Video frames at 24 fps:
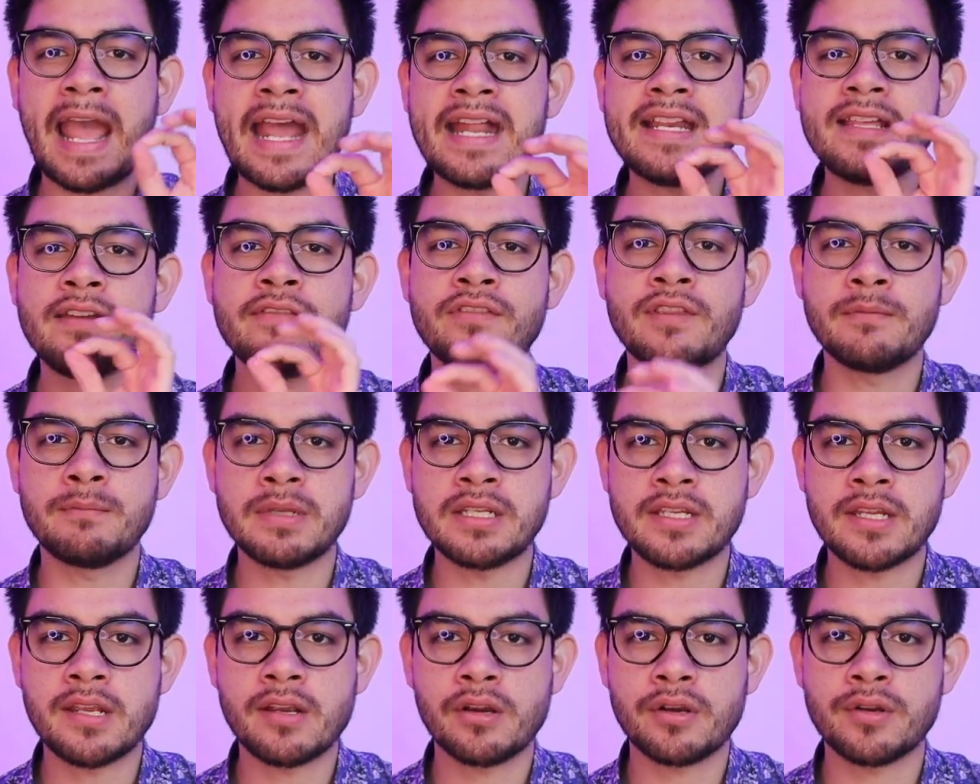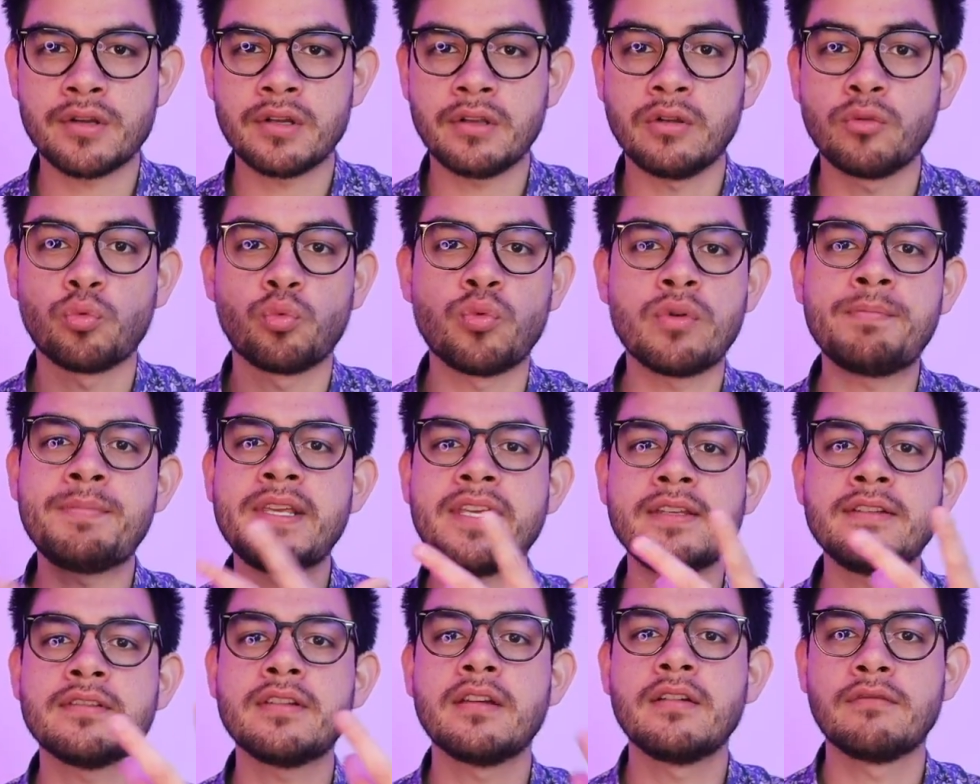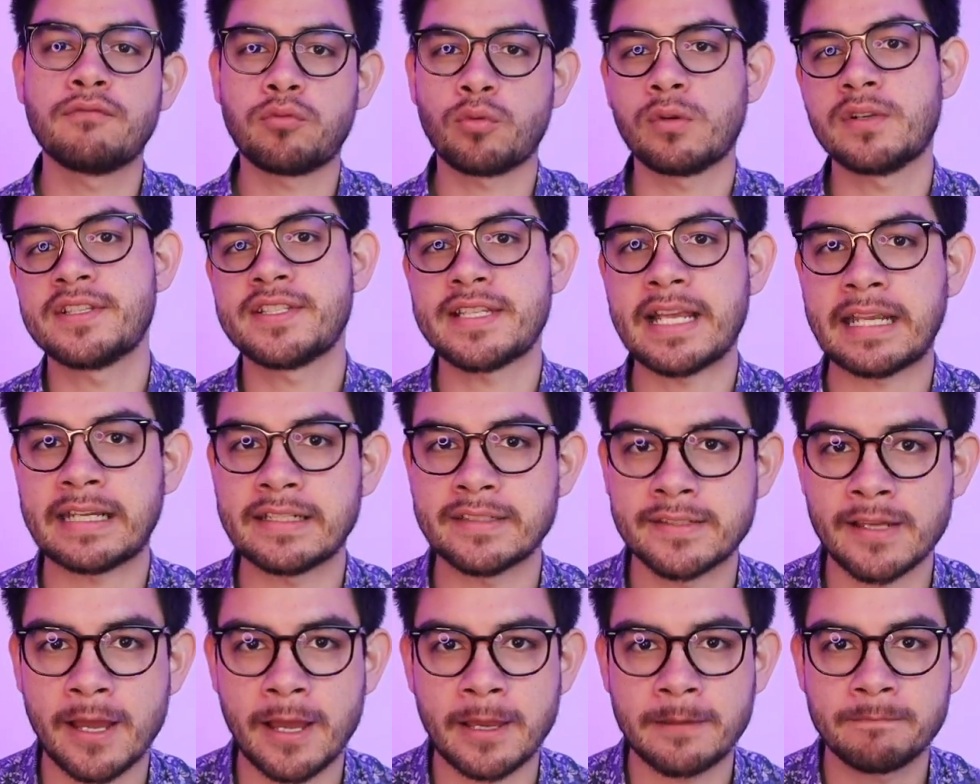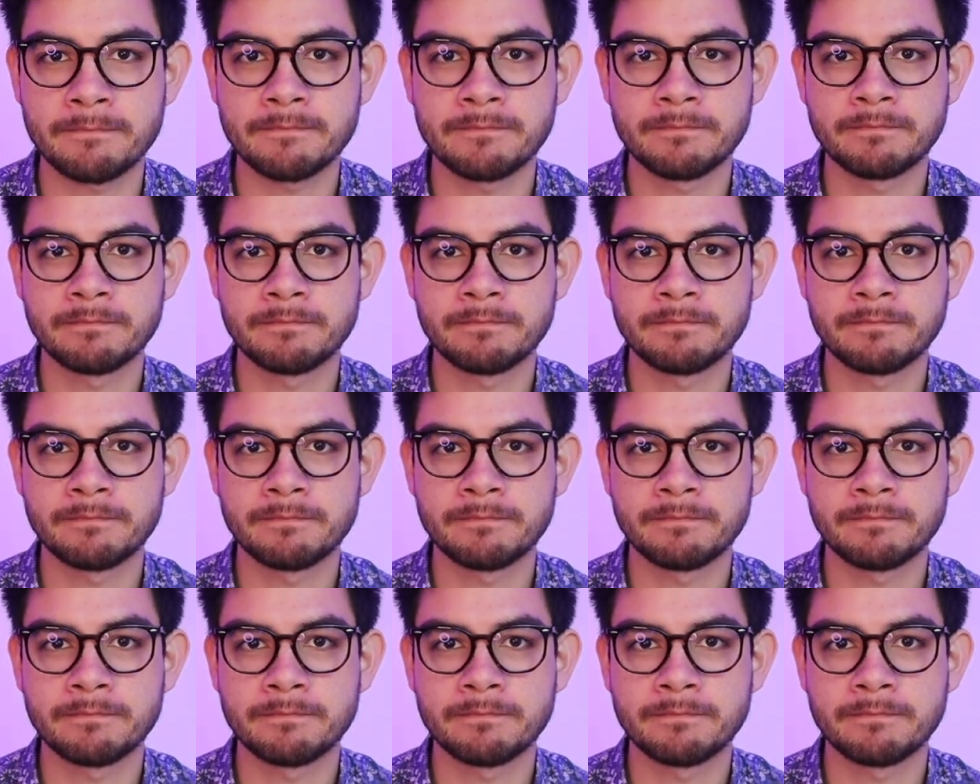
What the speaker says: any of the material repeat for a second time,